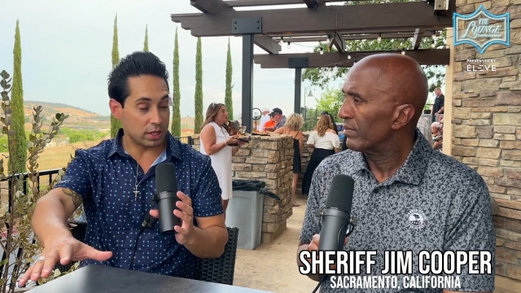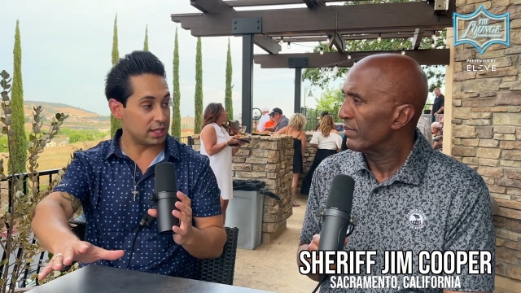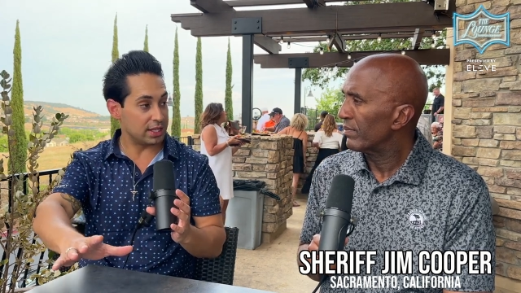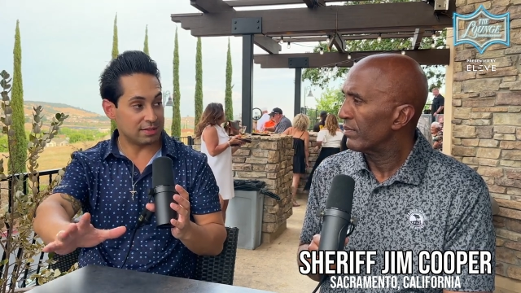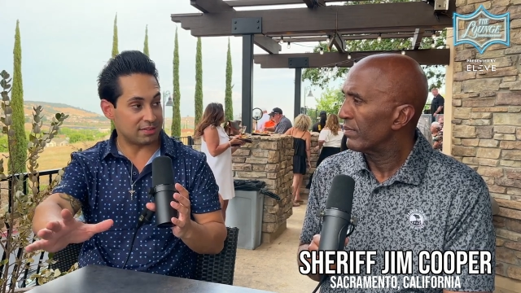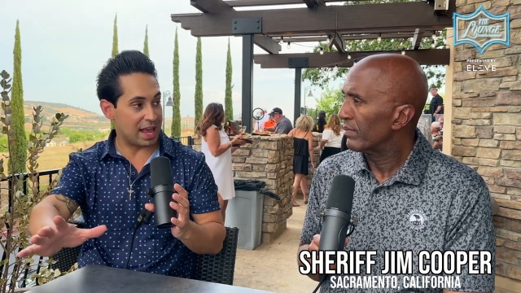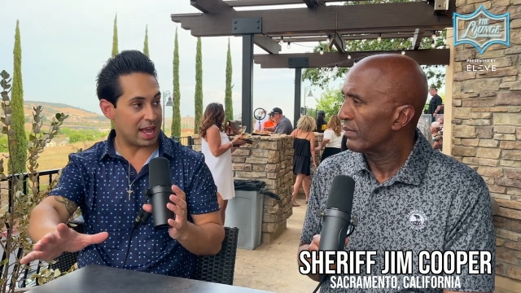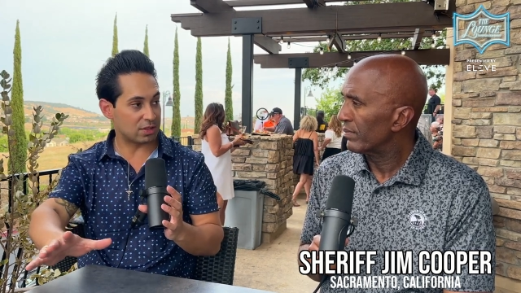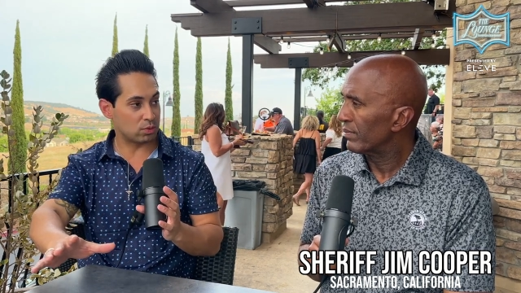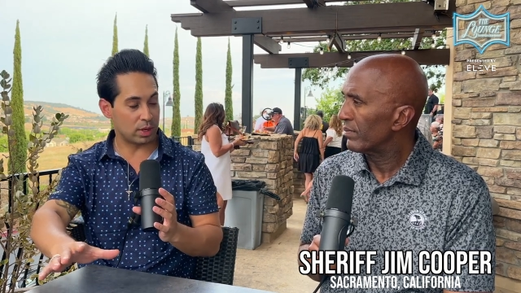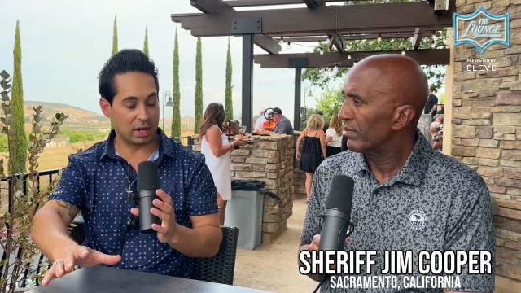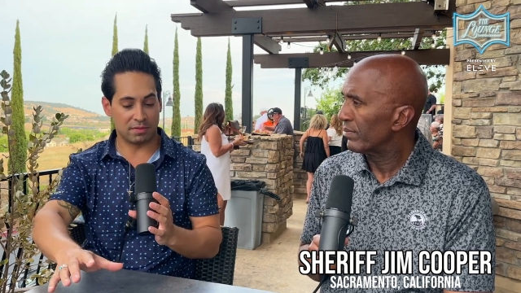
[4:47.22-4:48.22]
Speaker 1: in these acts,
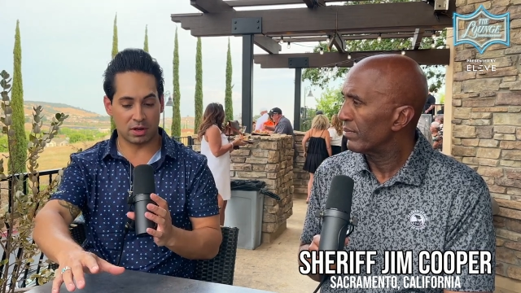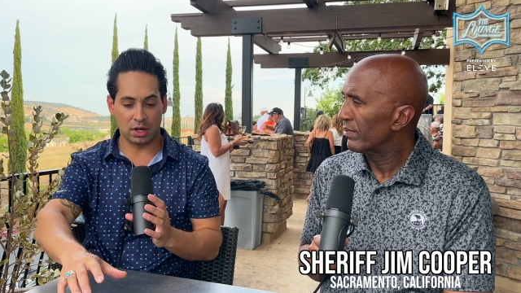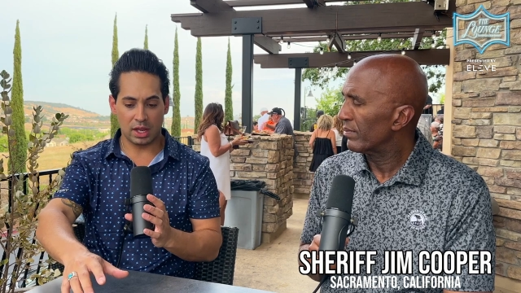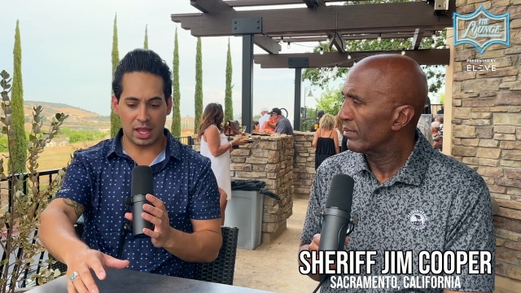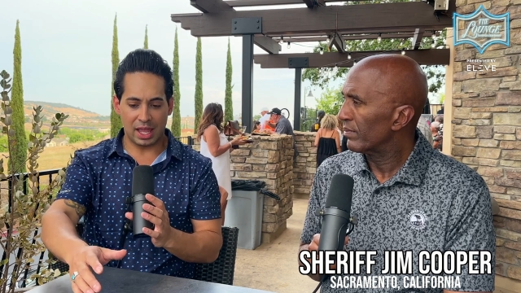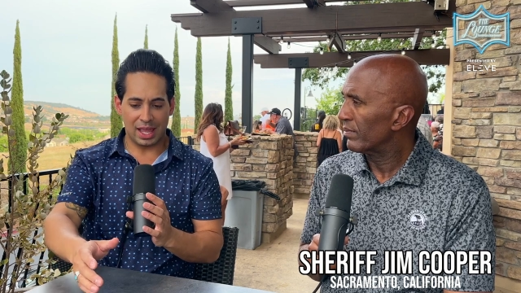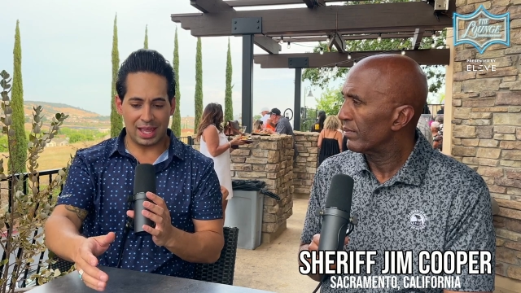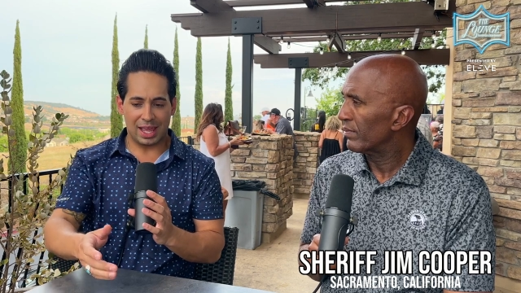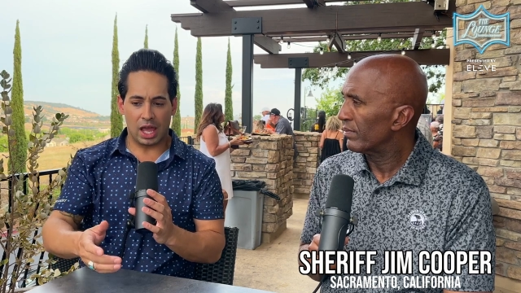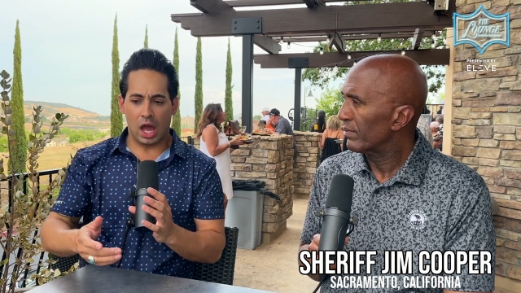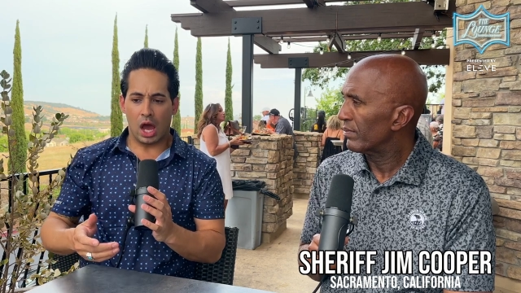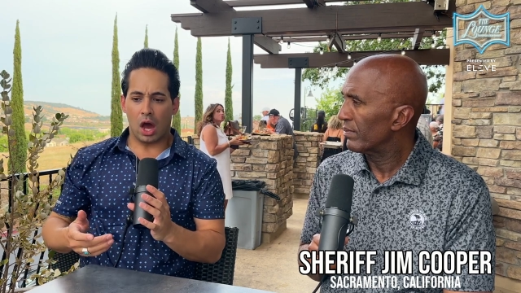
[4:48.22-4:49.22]
whatever,
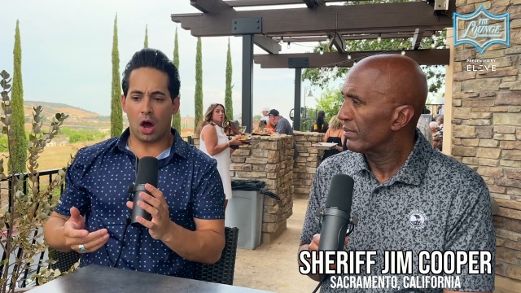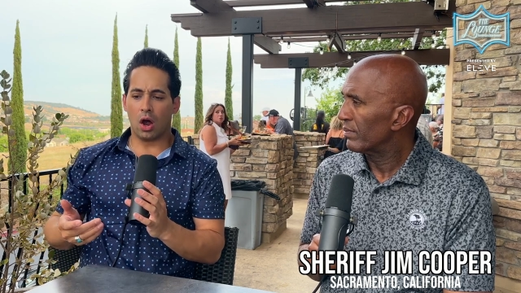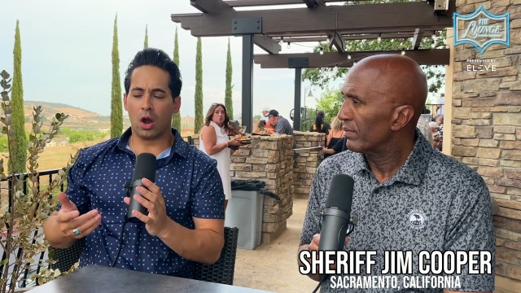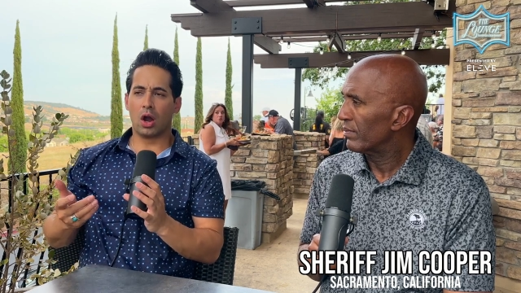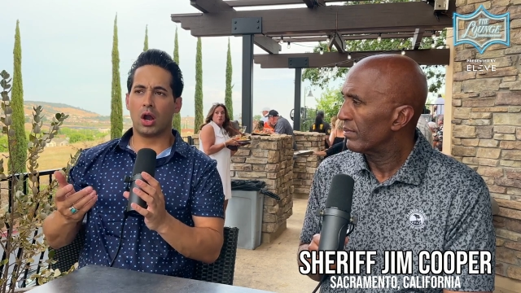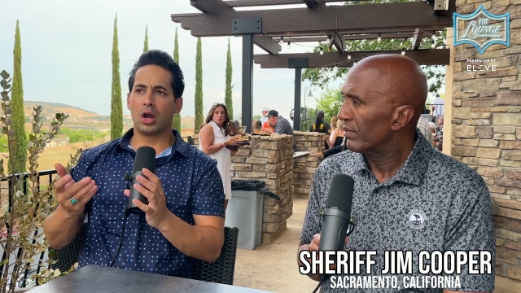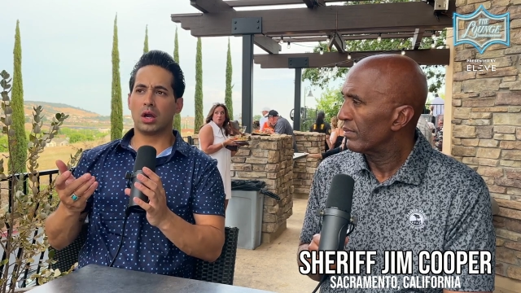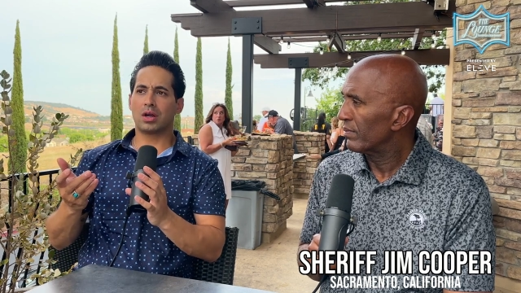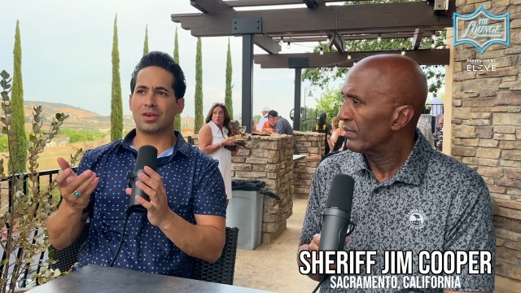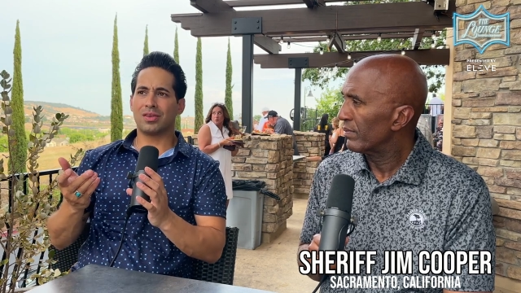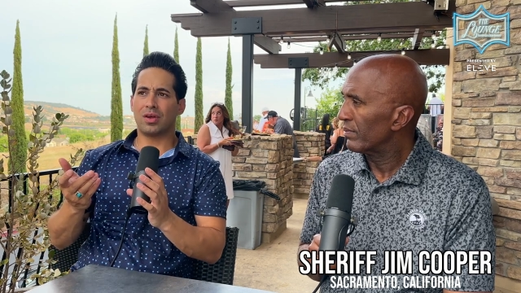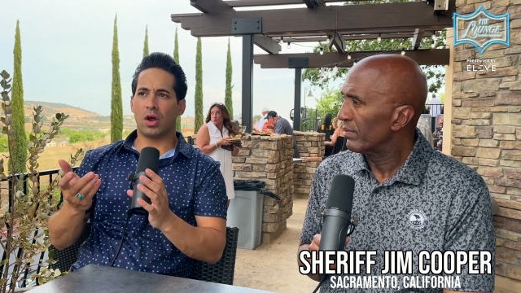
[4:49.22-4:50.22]
are
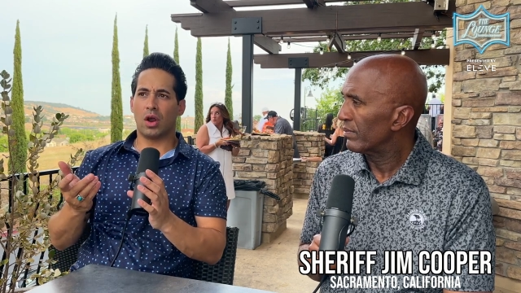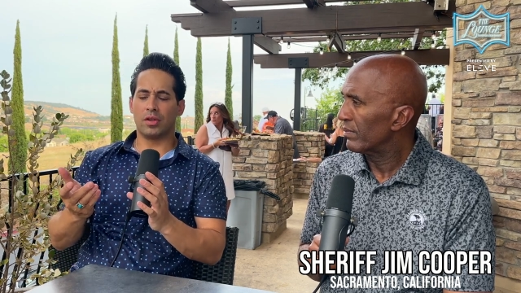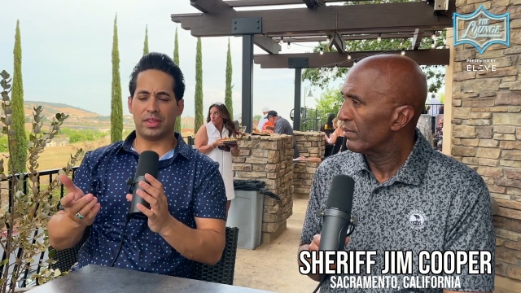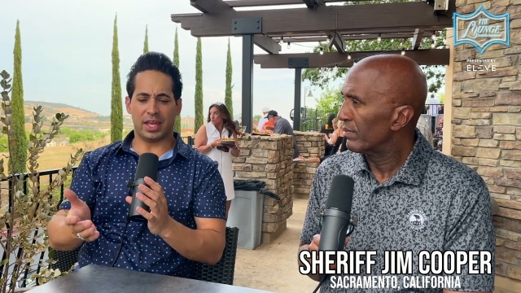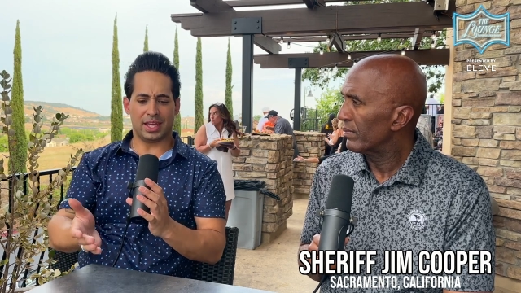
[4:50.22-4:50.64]
Are they